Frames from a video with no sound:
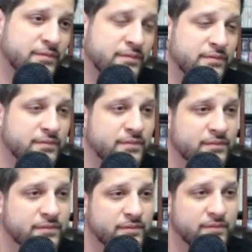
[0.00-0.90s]

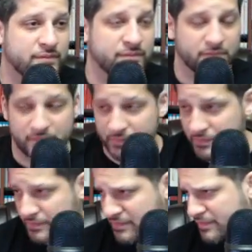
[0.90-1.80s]

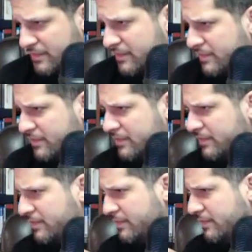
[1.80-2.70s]

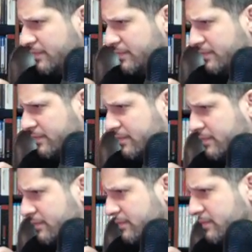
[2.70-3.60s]

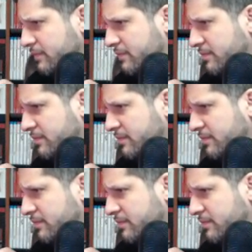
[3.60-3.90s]
(not speaking)